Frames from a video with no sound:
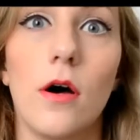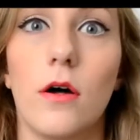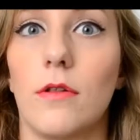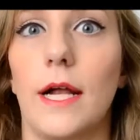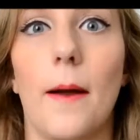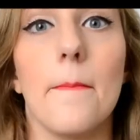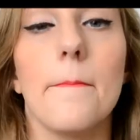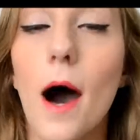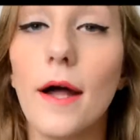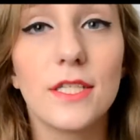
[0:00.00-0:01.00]
like a
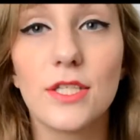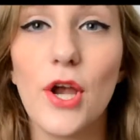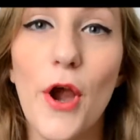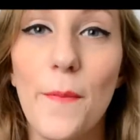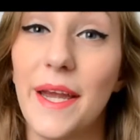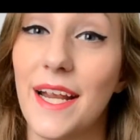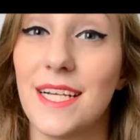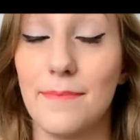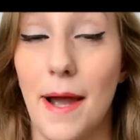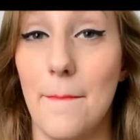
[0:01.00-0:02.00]
monster
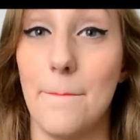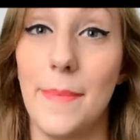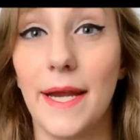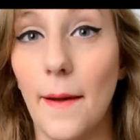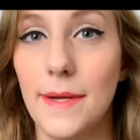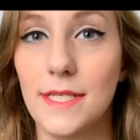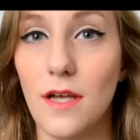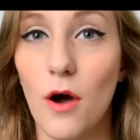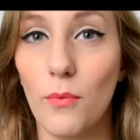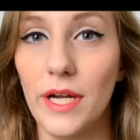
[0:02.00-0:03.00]
because my makeup is
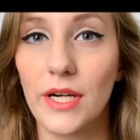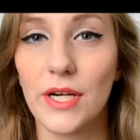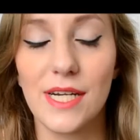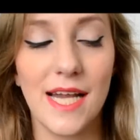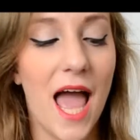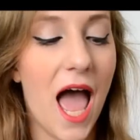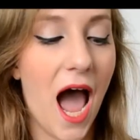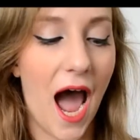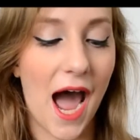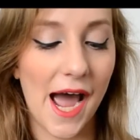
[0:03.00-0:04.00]
all weird.
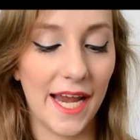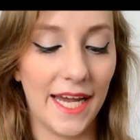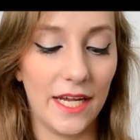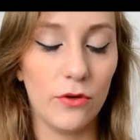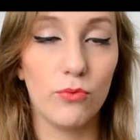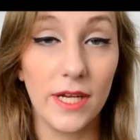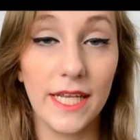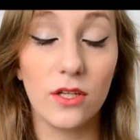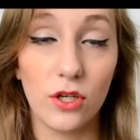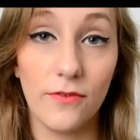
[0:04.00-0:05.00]
I
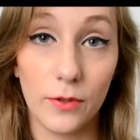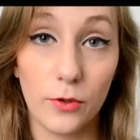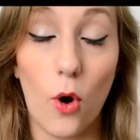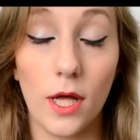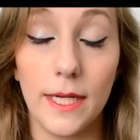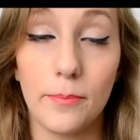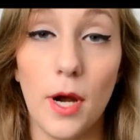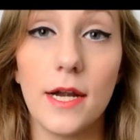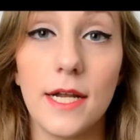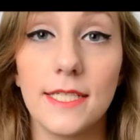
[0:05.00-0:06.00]
really look for quality
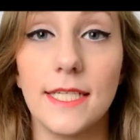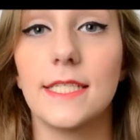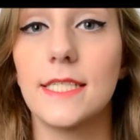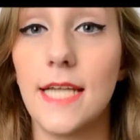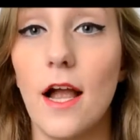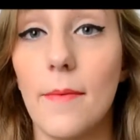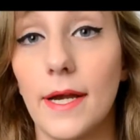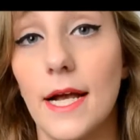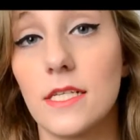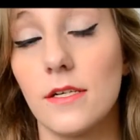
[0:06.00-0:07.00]
products that stay on
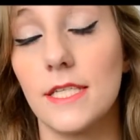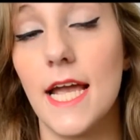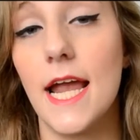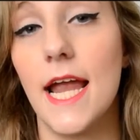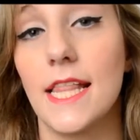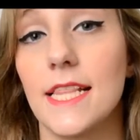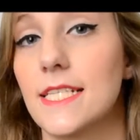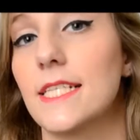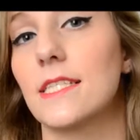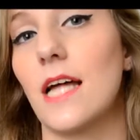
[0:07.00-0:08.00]
my eyes all day, and
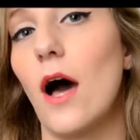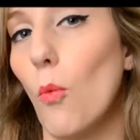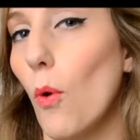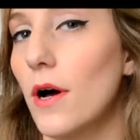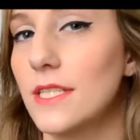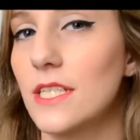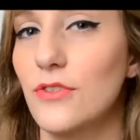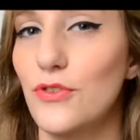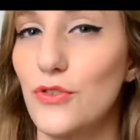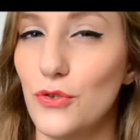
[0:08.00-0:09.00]
this is not one to
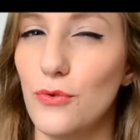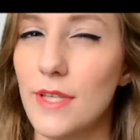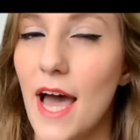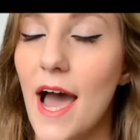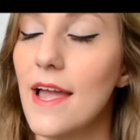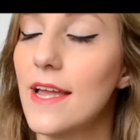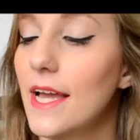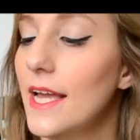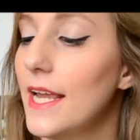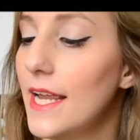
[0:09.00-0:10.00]
do that.
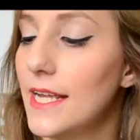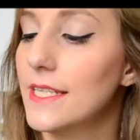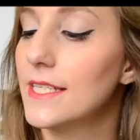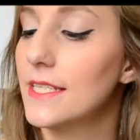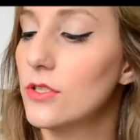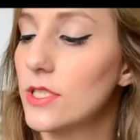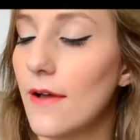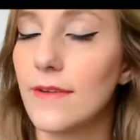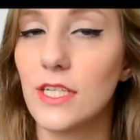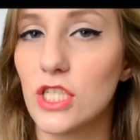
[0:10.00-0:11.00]
It
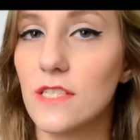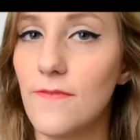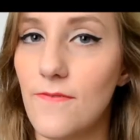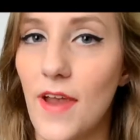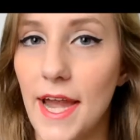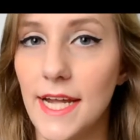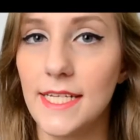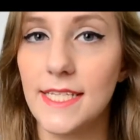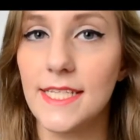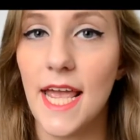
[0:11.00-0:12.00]
definitely just
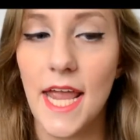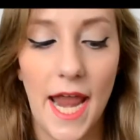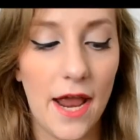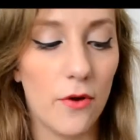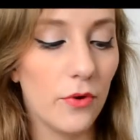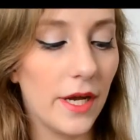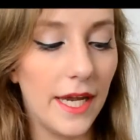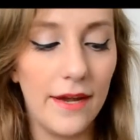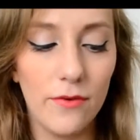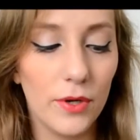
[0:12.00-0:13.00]
fades, and
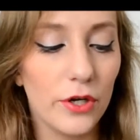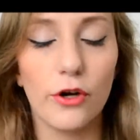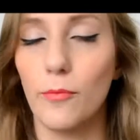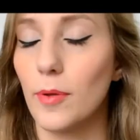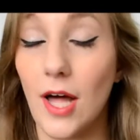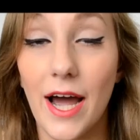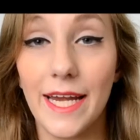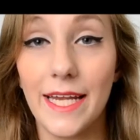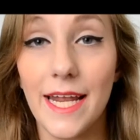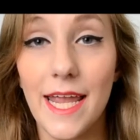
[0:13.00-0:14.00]
even when you're
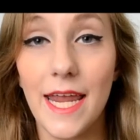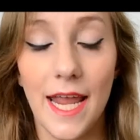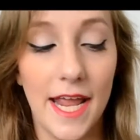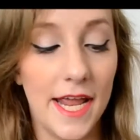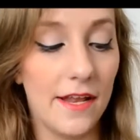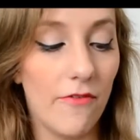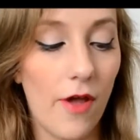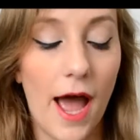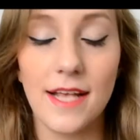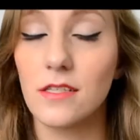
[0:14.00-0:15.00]
applying it, it
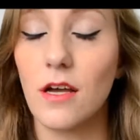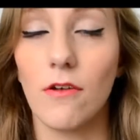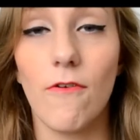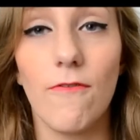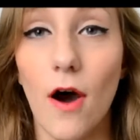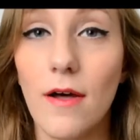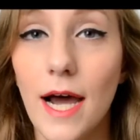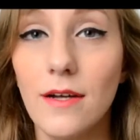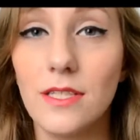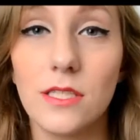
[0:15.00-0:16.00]
has a lot of
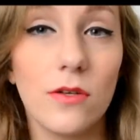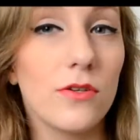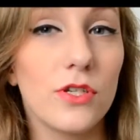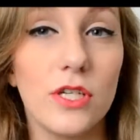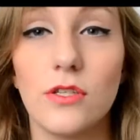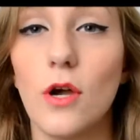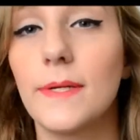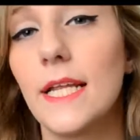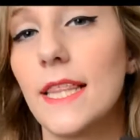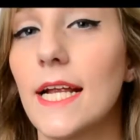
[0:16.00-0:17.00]
fallout, so there's just so
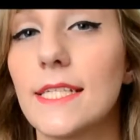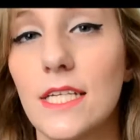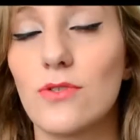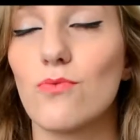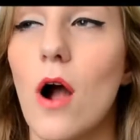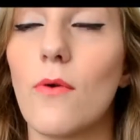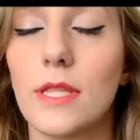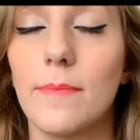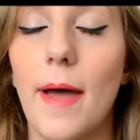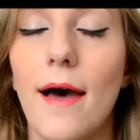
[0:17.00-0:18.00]
many things that's wrong
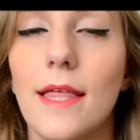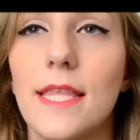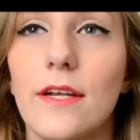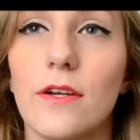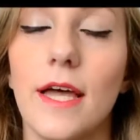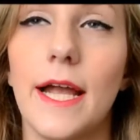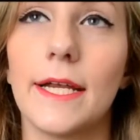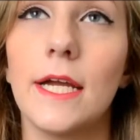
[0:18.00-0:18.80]
with the palette that you're like,